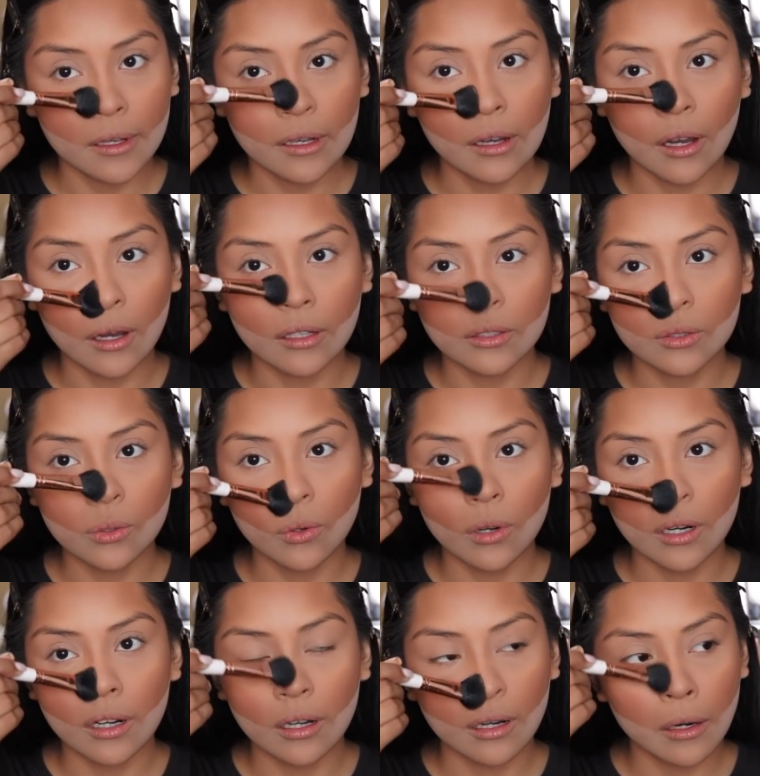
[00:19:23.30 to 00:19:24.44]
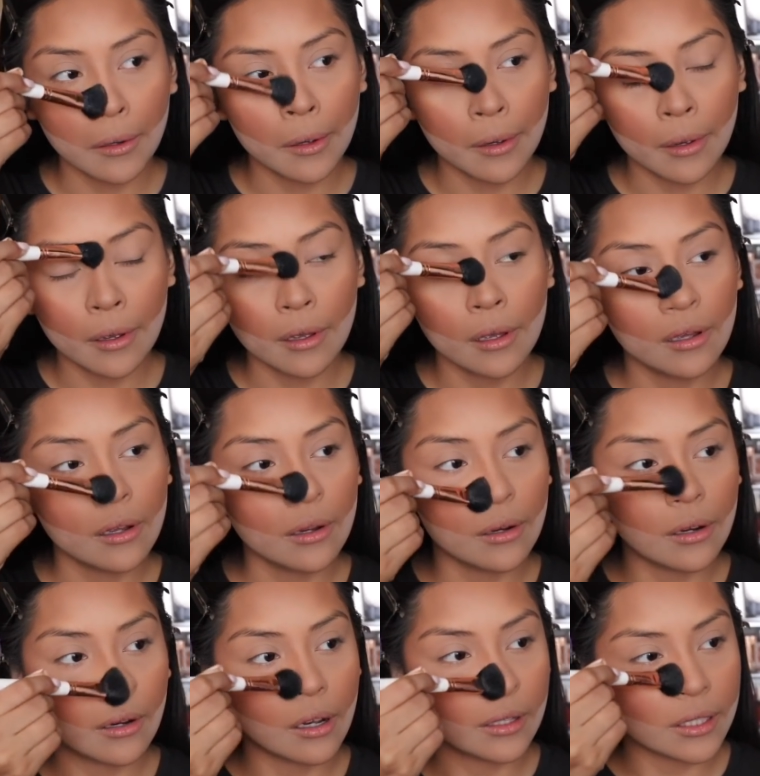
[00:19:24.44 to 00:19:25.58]
contour
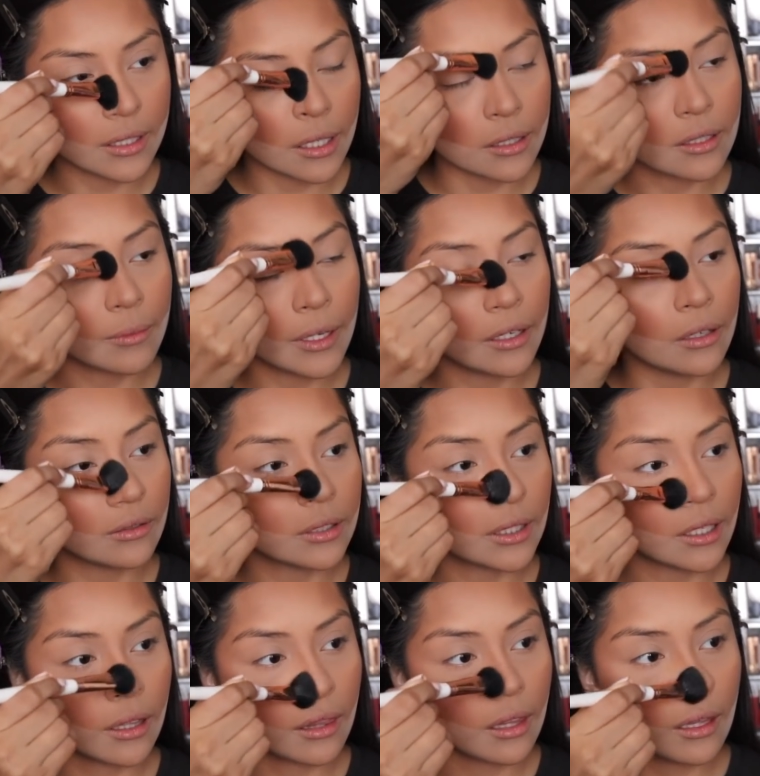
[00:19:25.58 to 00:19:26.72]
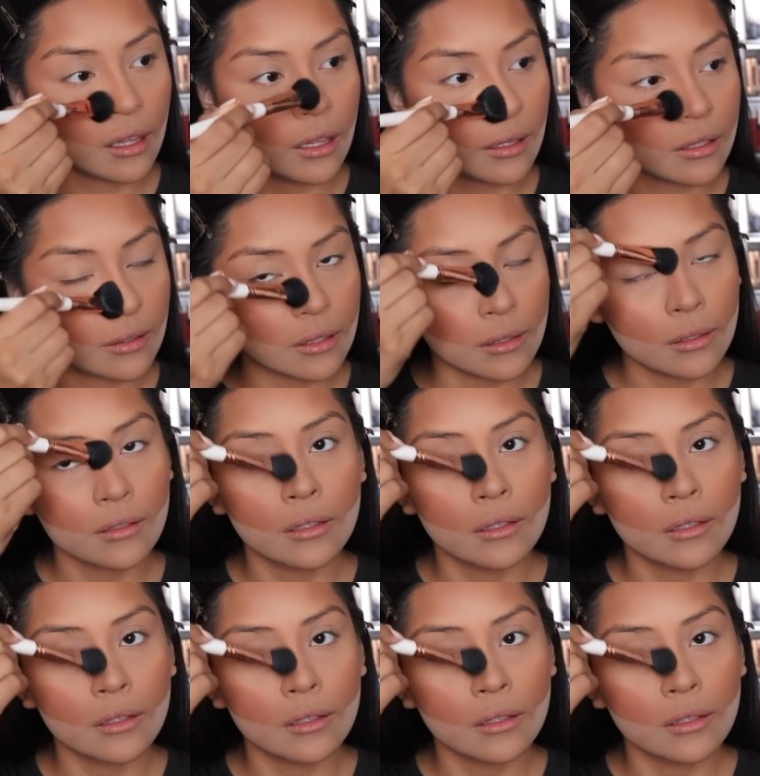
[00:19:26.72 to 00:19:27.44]
on the sides of my nose like this.